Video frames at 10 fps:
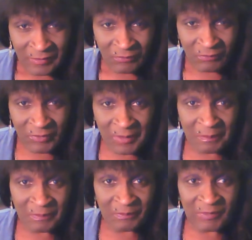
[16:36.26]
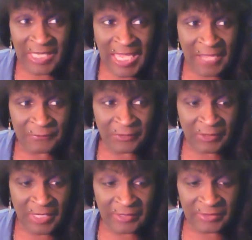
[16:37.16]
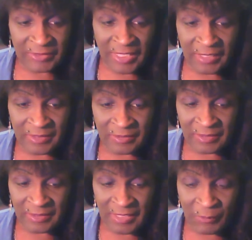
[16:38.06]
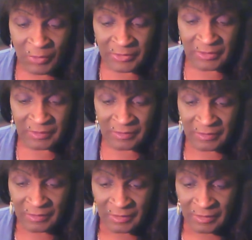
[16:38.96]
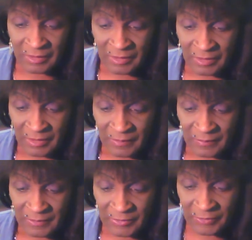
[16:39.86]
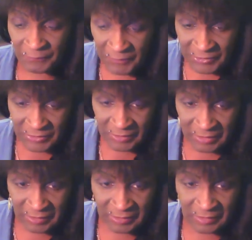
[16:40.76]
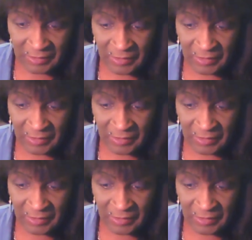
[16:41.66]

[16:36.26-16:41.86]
when after I decided that I wasn't sufficiently